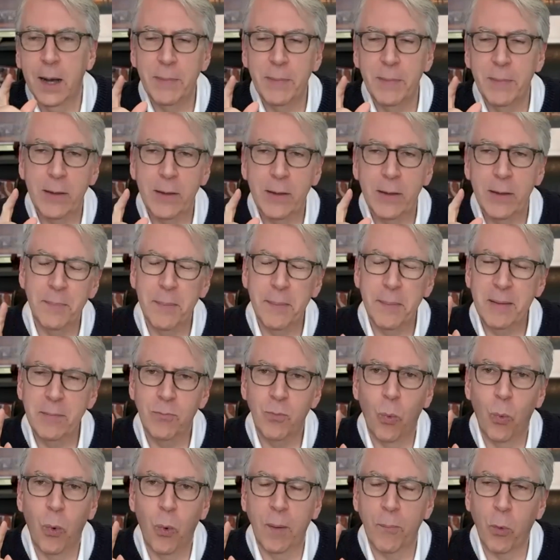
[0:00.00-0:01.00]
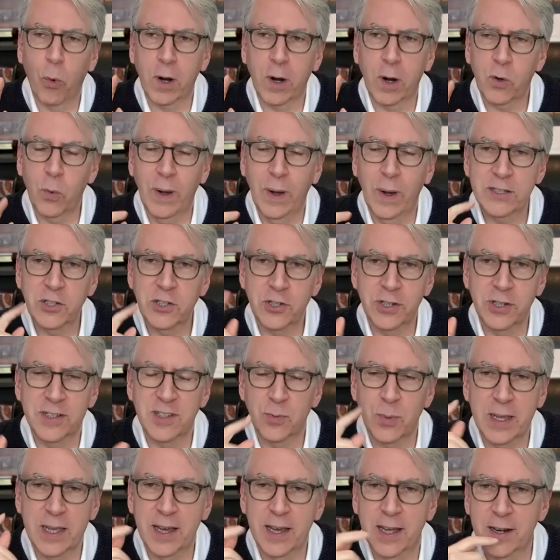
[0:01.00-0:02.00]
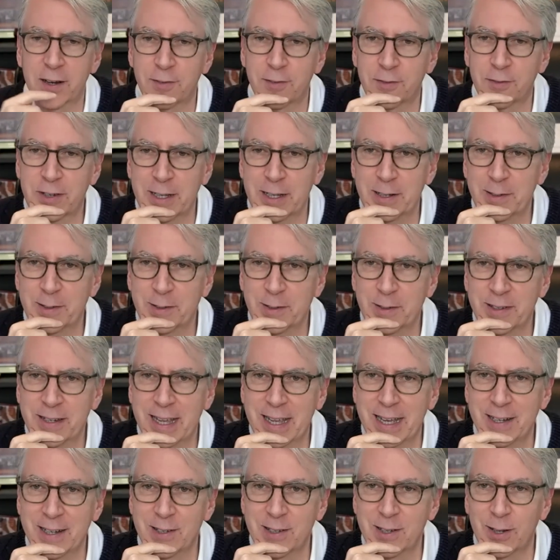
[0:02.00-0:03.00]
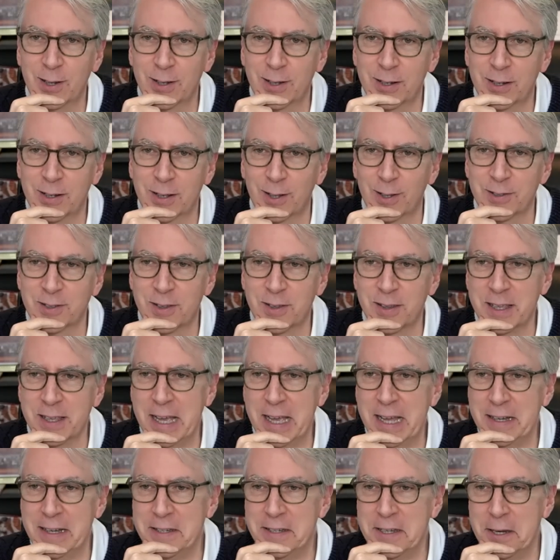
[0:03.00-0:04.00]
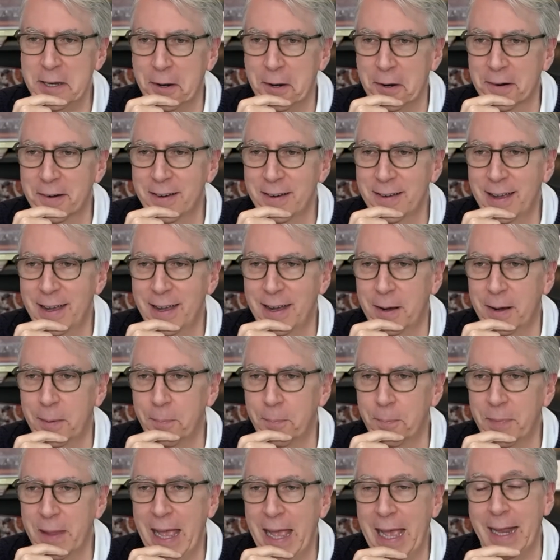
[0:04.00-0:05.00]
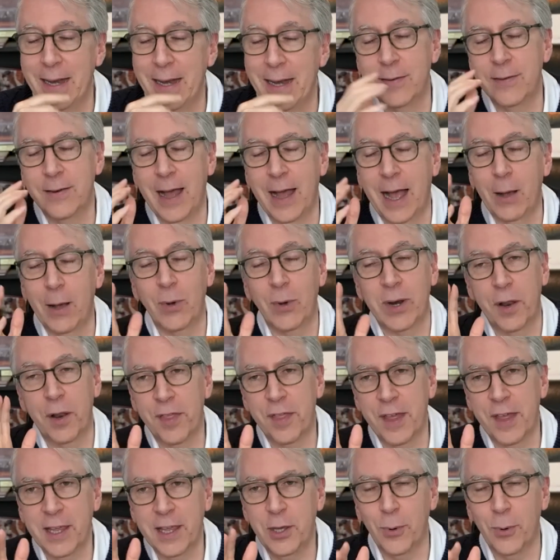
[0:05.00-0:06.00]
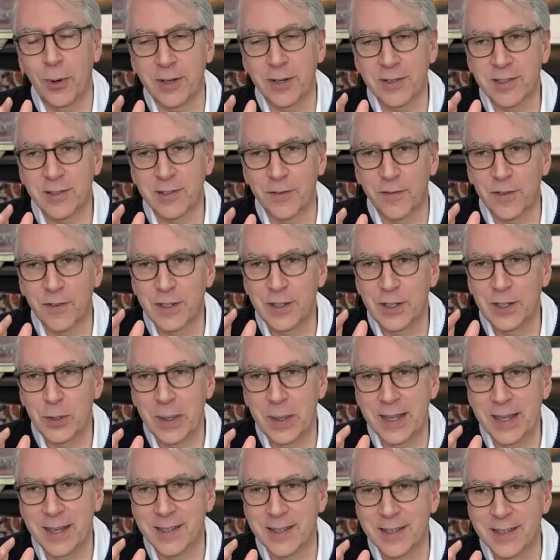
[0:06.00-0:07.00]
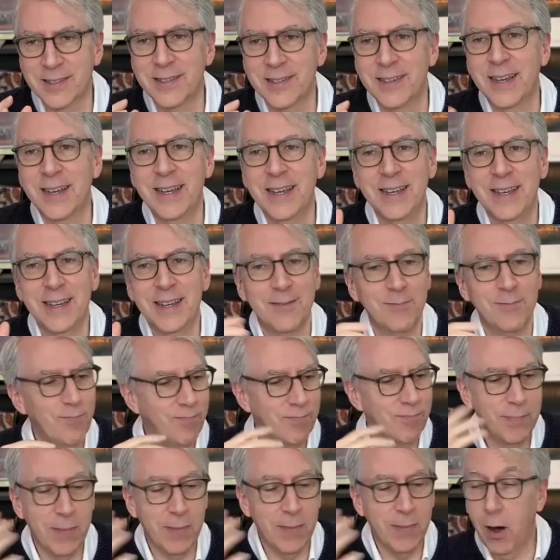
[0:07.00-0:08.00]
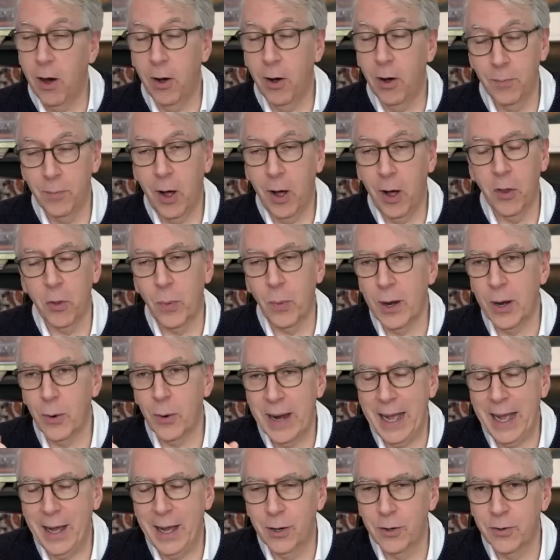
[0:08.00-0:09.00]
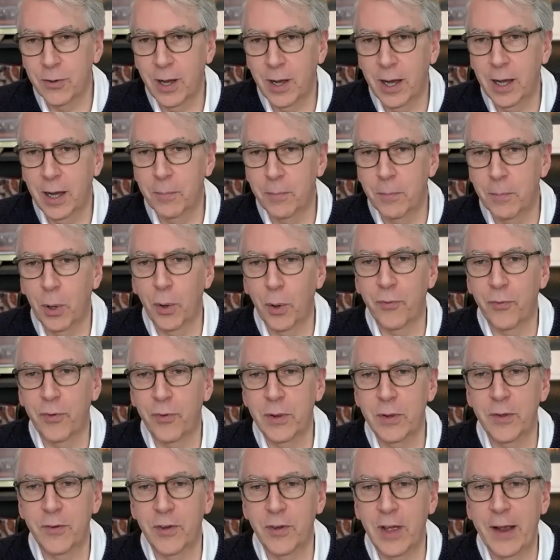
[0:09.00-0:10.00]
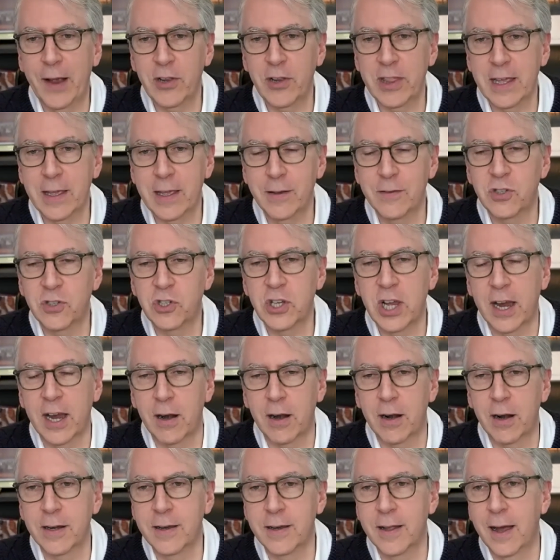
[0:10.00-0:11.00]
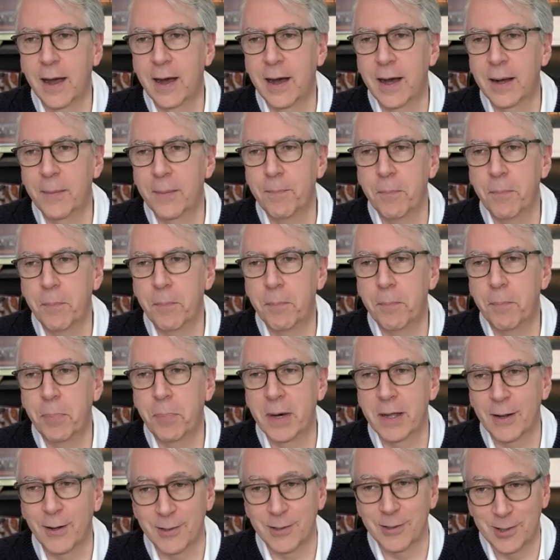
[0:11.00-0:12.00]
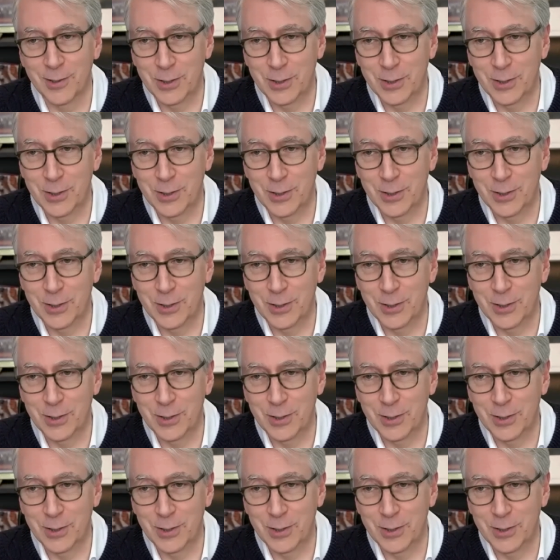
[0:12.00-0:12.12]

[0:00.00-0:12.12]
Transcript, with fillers: and Ryan, maybe one more question as we kind of get get to, close to the end here. Um, and I want to thank you also for doing this all all the way around, uh, both everything you've shared, um, but also